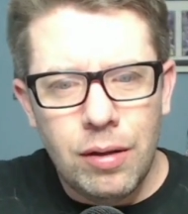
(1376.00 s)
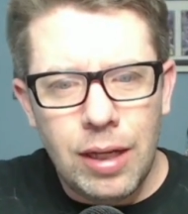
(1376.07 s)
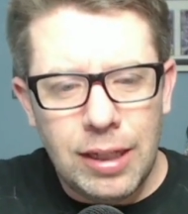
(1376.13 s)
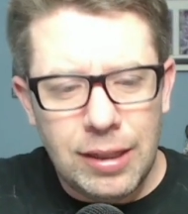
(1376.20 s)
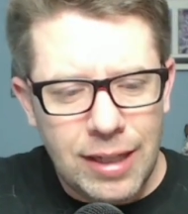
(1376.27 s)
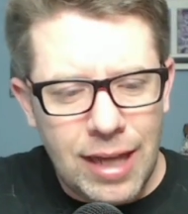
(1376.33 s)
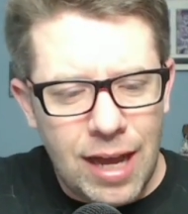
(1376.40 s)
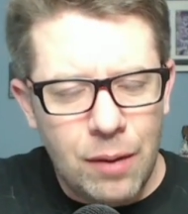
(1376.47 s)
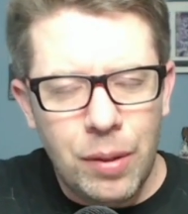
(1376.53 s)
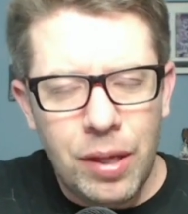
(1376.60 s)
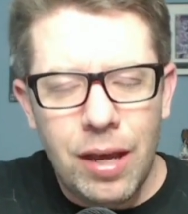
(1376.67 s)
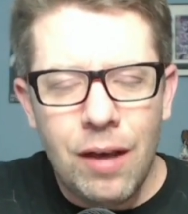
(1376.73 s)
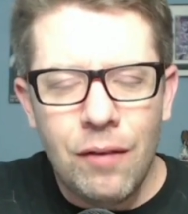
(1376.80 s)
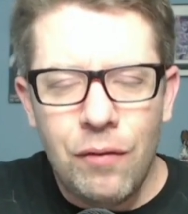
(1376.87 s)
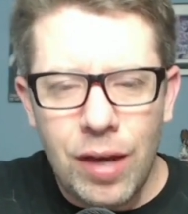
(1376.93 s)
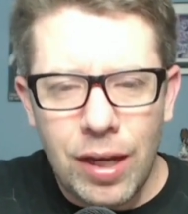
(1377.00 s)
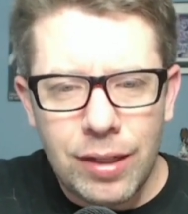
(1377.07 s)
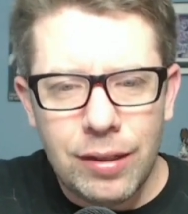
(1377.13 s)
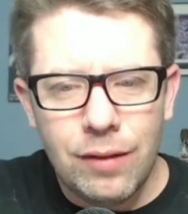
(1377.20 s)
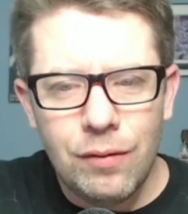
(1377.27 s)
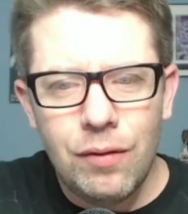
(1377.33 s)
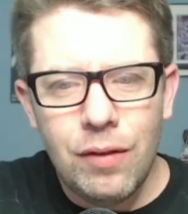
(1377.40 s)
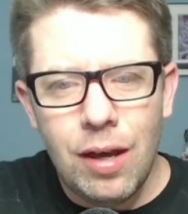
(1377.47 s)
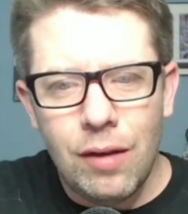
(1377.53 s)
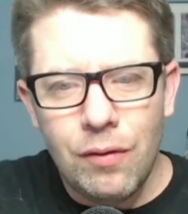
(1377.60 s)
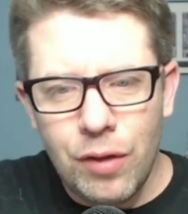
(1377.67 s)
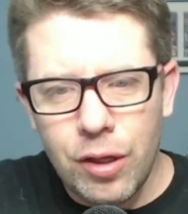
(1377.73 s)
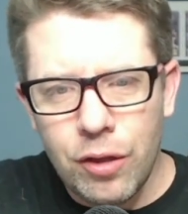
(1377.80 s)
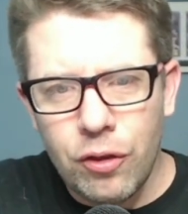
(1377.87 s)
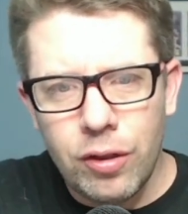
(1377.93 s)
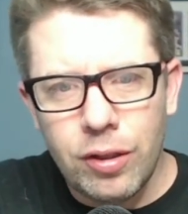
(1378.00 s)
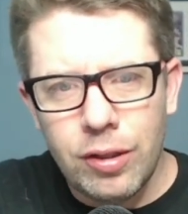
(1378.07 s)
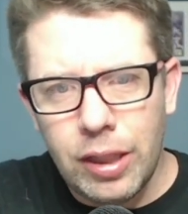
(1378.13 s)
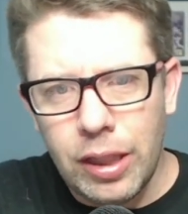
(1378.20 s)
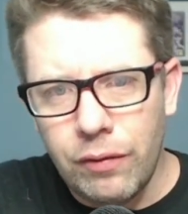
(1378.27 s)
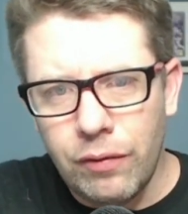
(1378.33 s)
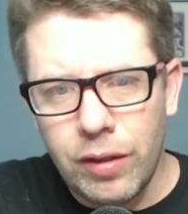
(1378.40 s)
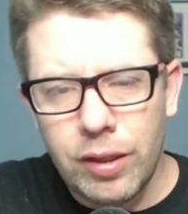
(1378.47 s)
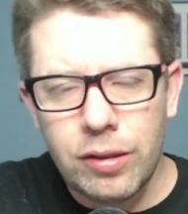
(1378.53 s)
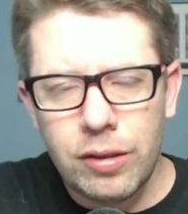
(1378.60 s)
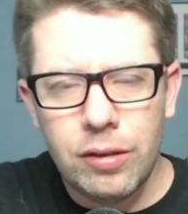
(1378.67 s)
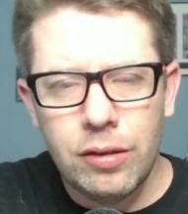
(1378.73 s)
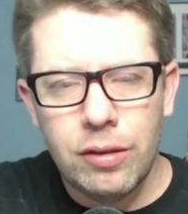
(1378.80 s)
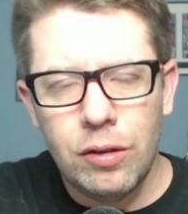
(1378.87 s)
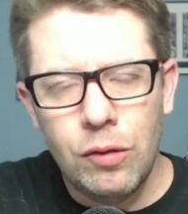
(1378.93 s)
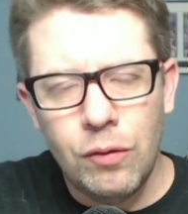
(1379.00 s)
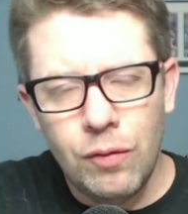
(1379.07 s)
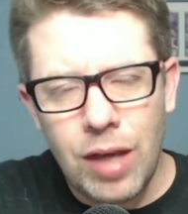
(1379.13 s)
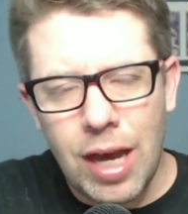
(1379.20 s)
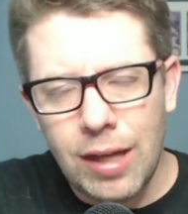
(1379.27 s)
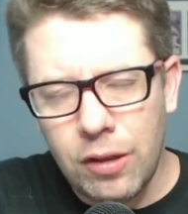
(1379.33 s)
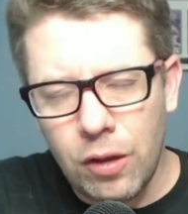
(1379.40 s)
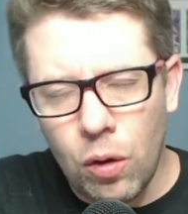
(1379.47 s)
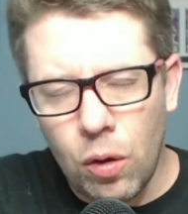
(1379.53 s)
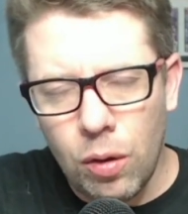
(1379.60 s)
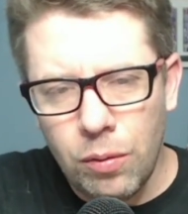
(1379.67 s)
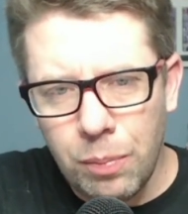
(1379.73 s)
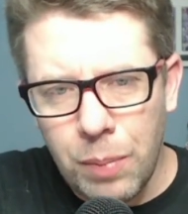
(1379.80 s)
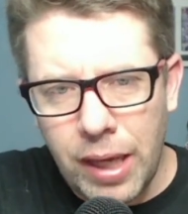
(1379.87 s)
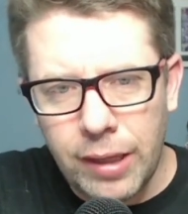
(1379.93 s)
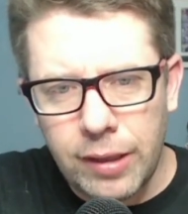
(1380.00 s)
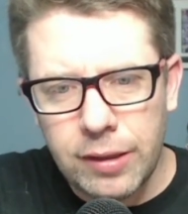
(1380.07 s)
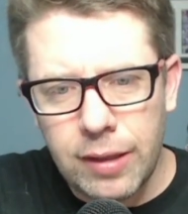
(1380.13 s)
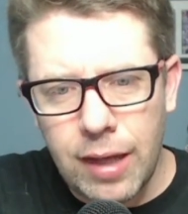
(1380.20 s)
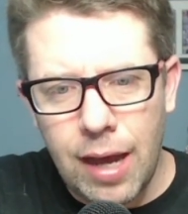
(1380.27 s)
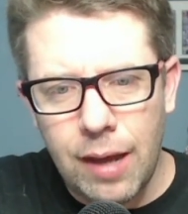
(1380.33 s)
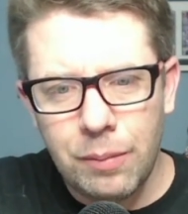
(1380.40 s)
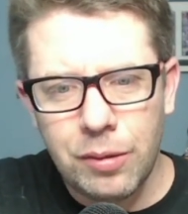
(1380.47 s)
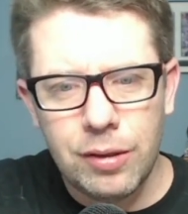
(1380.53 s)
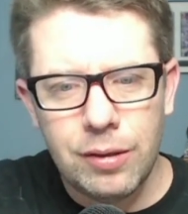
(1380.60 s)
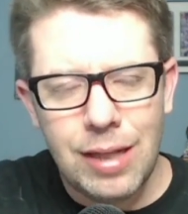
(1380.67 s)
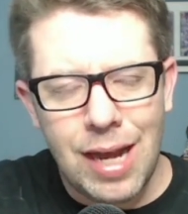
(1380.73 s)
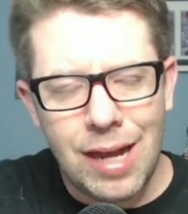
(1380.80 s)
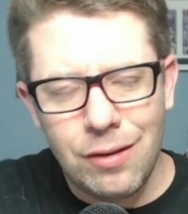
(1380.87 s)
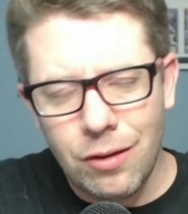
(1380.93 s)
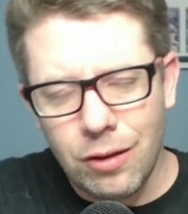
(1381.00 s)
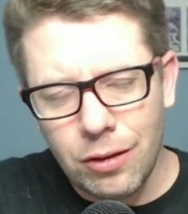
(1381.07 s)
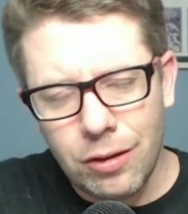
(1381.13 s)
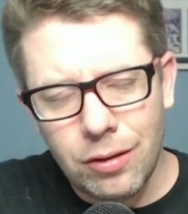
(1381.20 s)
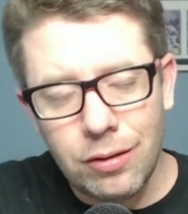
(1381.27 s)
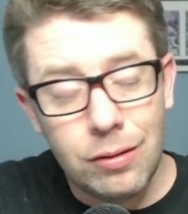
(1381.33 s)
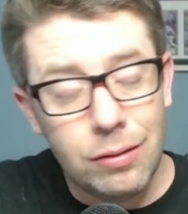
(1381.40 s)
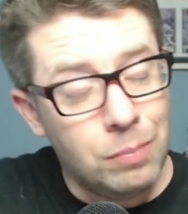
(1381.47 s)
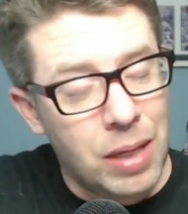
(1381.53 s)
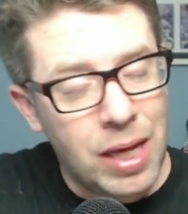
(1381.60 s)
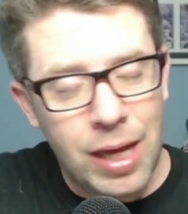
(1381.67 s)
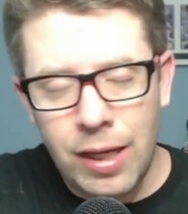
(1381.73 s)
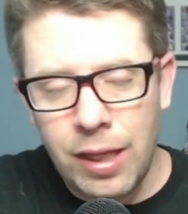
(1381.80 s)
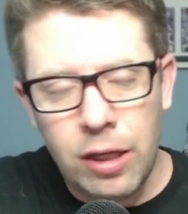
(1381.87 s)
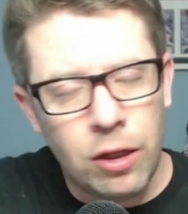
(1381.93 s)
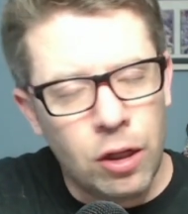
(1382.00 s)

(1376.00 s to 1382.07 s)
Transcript: It's got to be effective, efficient defense. You've got to make stops, not just, man, he